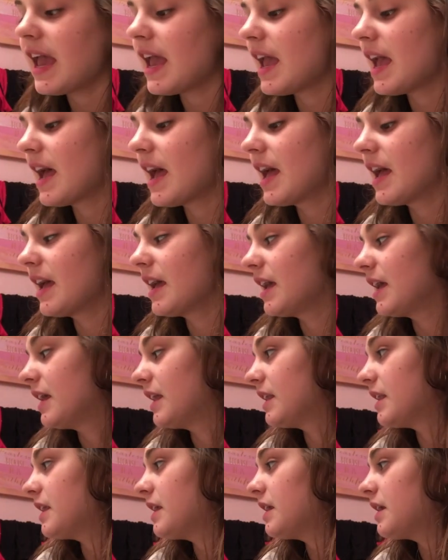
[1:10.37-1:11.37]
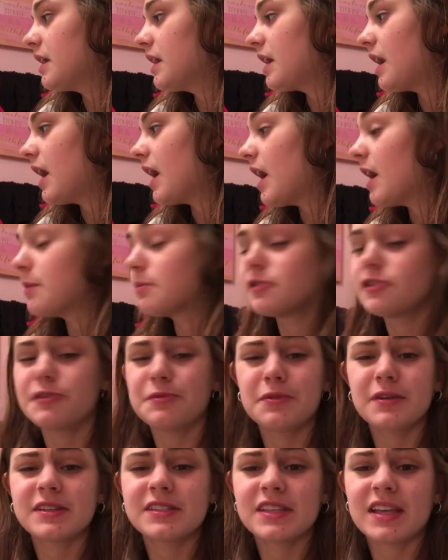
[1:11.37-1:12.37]
And I'm
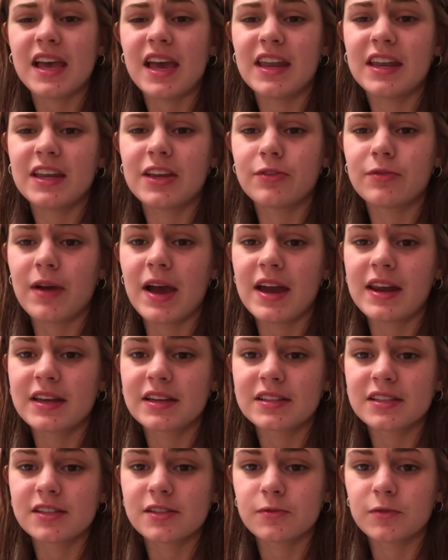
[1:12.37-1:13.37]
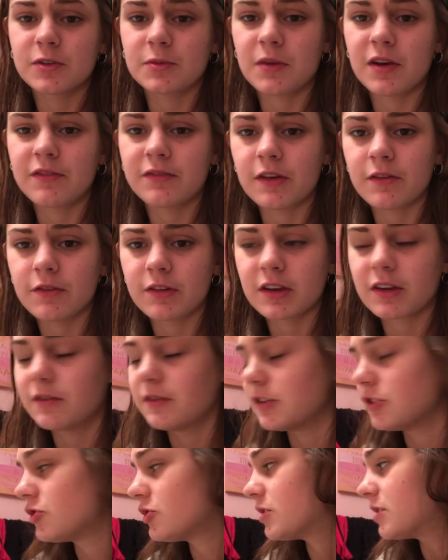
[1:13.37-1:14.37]
super excited. Radix is one of my favorite
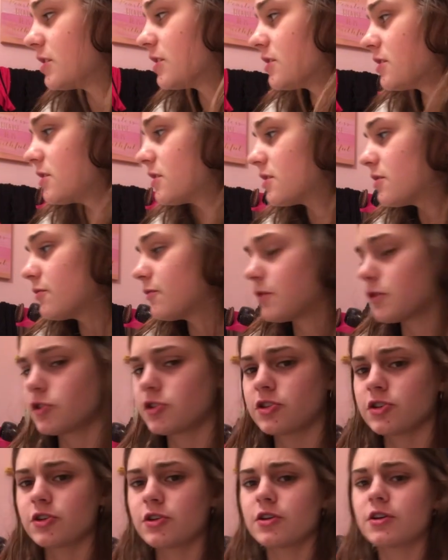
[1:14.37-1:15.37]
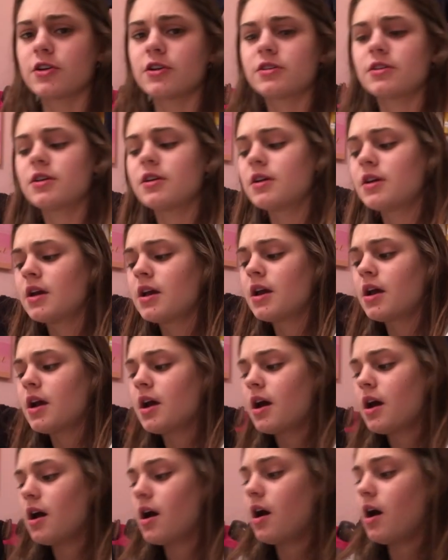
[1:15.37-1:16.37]
conventions for sure.
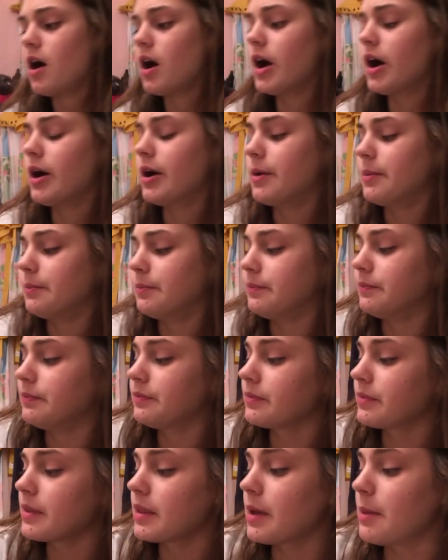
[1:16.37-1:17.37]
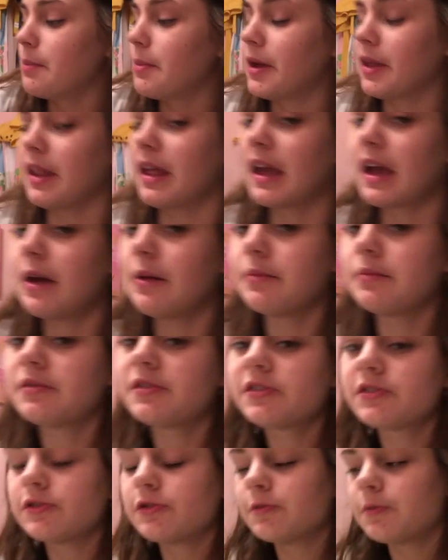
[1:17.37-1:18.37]
But like, I'm
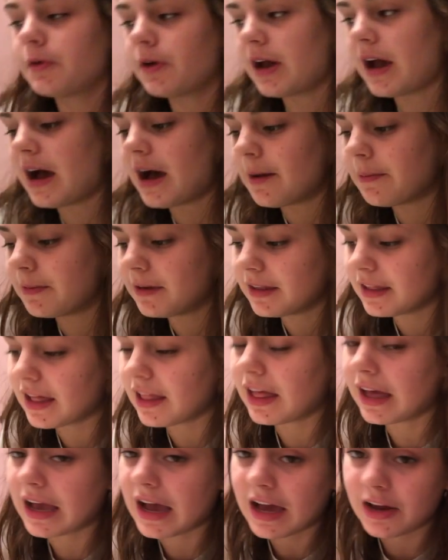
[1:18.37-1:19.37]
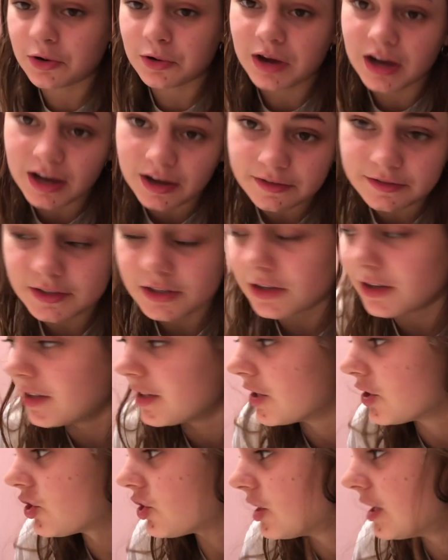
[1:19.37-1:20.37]
super happy that like, I don't have to
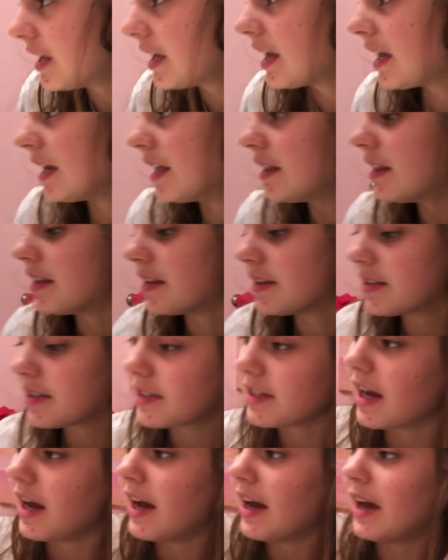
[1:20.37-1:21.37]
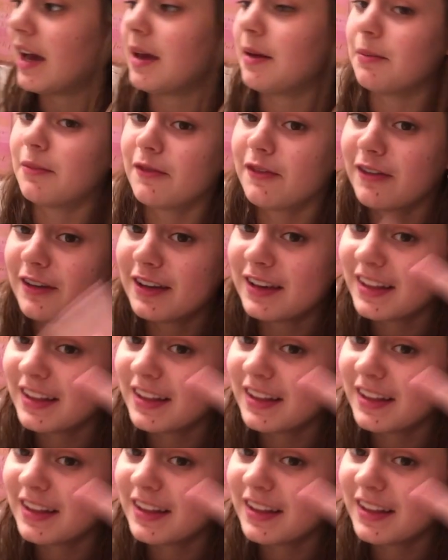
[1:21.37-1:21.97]
audition again this time.